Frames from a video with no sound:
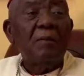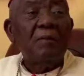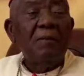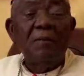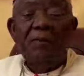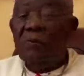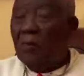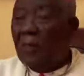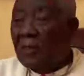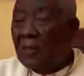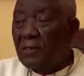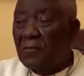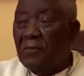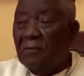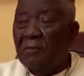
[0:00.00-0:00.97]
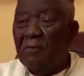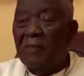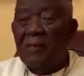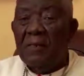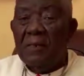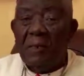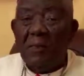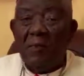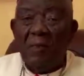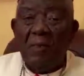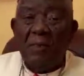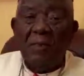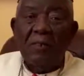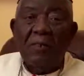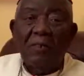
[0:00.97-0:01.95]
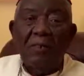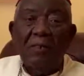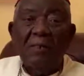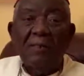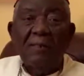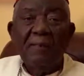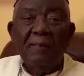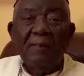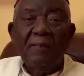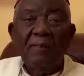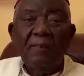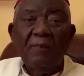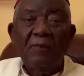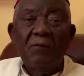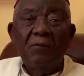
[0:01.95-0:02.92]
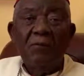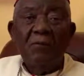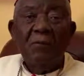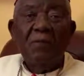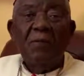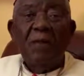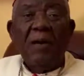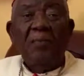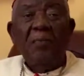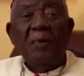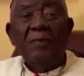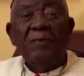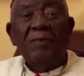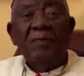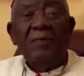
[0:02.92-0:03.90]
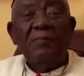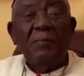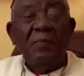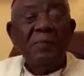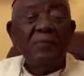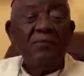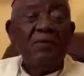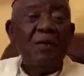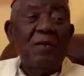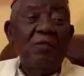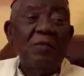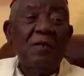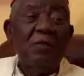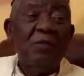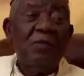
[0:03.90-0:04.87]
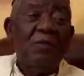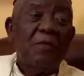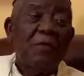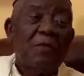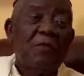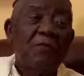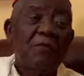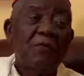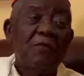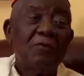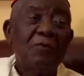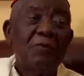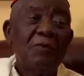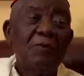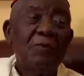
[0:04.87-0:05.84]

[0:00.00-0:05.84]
This one deceived me, that one did. When they are appointing ministers, they don't think of us.